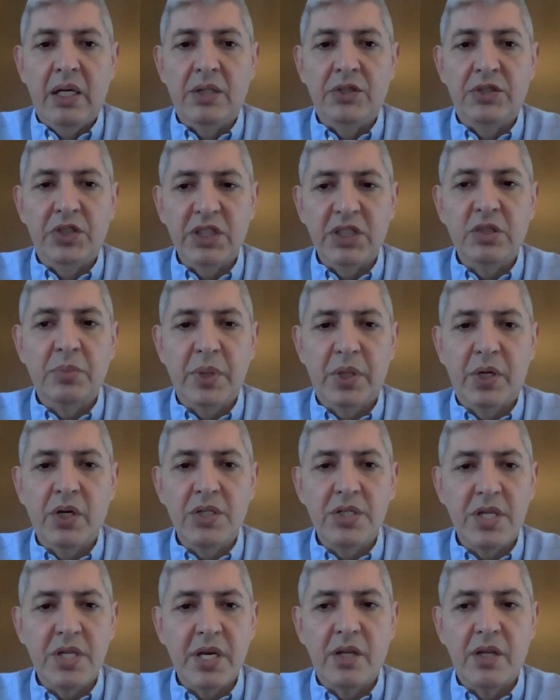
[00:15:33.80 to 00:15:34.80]
just
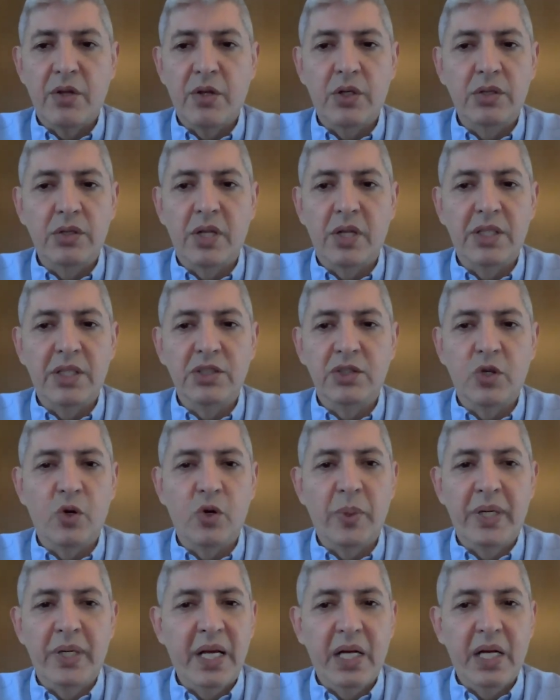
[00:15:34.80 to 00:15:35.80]
because they thought there's
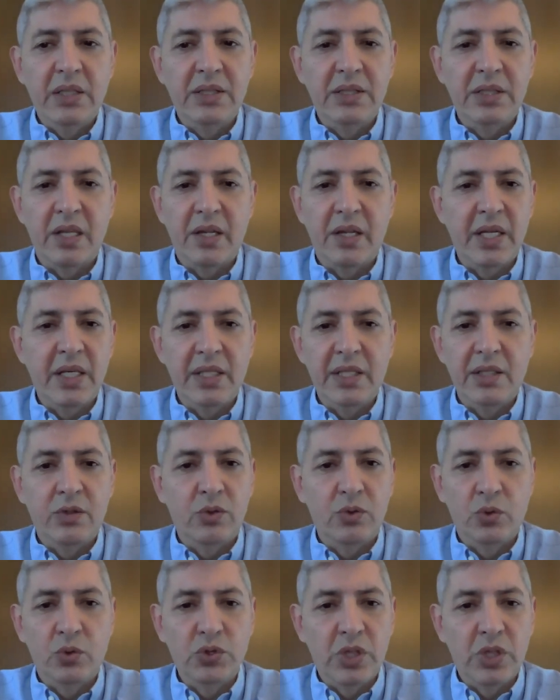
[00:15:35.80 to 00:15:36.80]
nobody else and they need
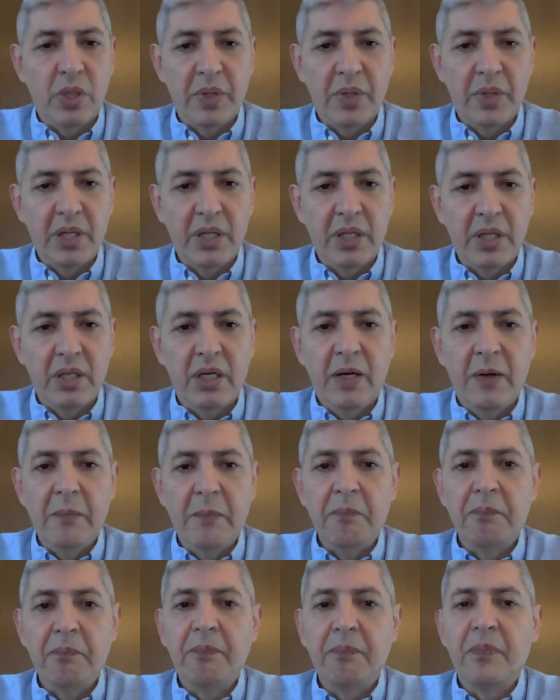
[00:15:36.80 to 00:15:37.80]
to do something.
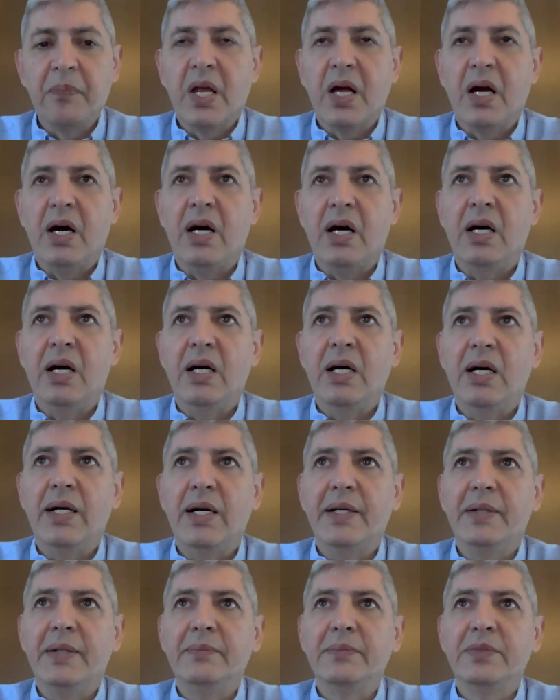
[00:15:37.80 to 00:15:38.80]

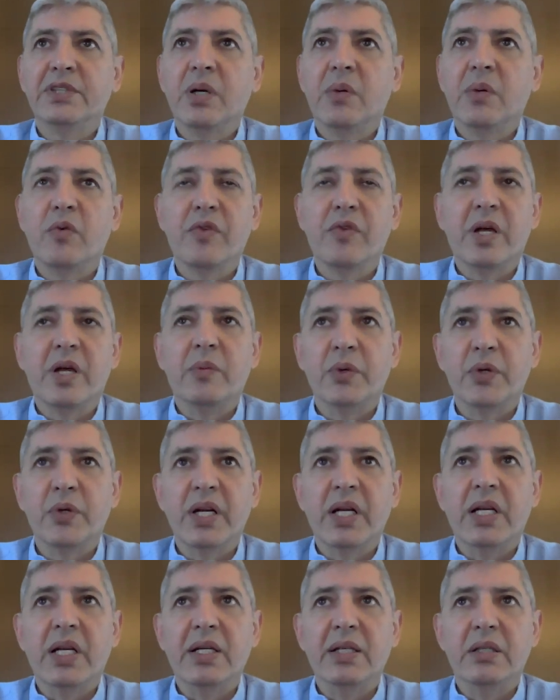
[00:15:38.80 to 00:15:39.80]
Some of them
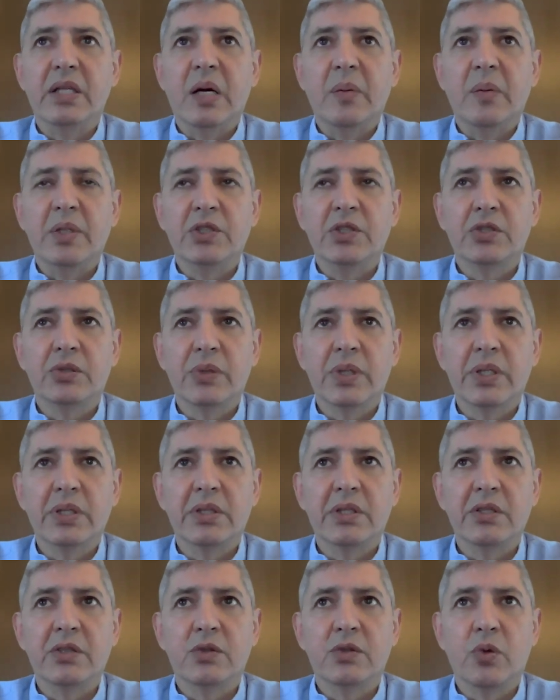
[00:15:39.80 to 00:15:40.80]
really
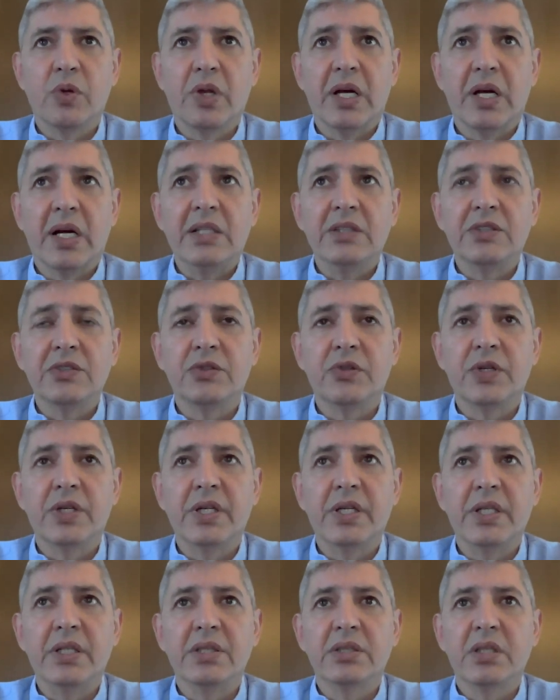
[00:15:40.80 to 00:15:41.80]
demonstrated to the
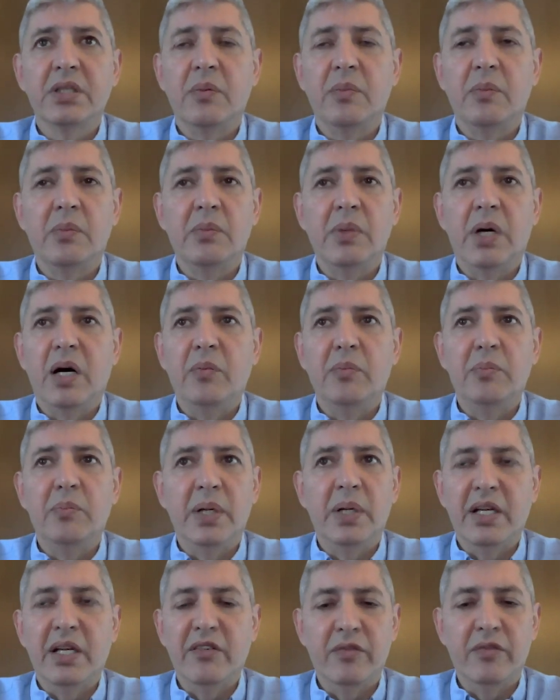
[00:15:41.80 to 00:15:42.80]
country some
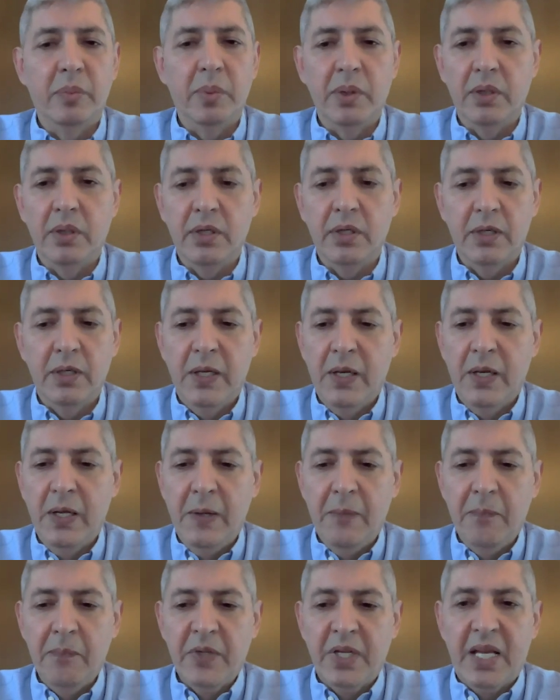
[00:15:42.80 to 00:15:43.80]
unbelievable
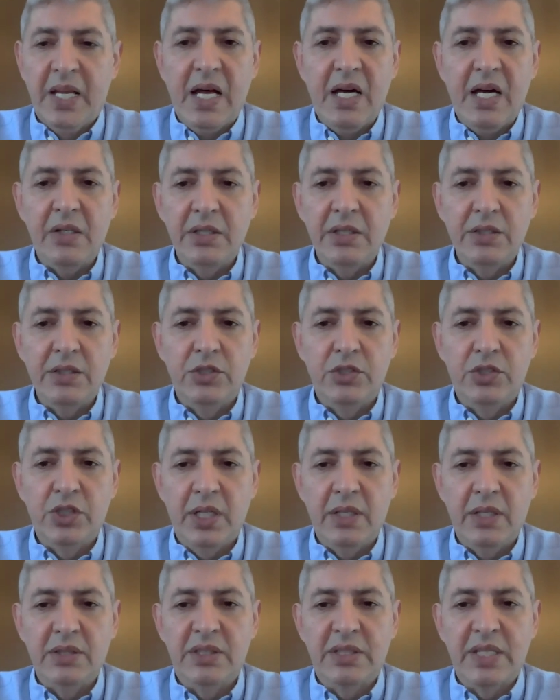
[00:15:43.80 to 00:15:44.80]
courage
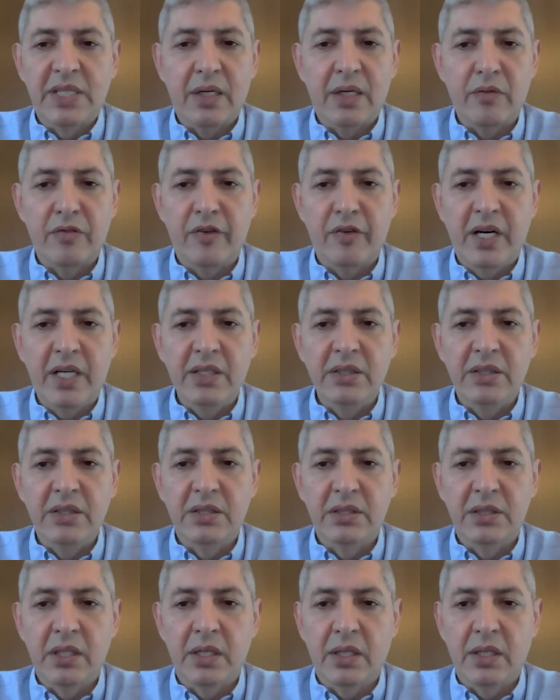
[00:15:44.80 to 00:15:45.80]
and sacrifice.